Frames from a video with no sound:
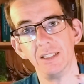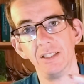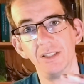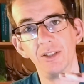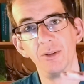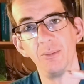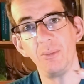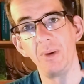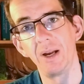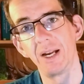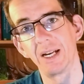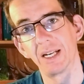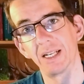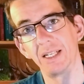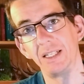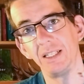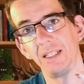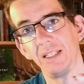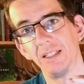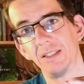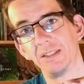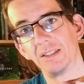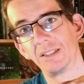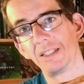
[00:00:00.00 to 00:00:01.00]
the back
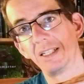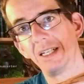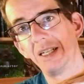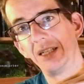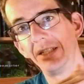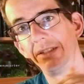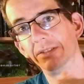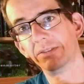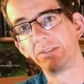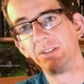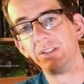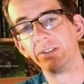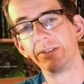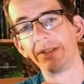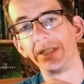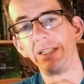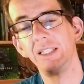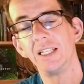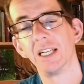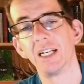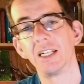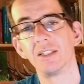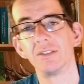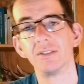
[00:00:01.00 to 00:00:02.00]
is kind of
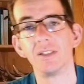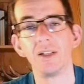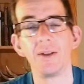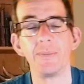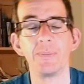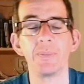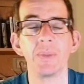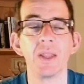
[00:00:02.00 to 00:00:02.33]
going down.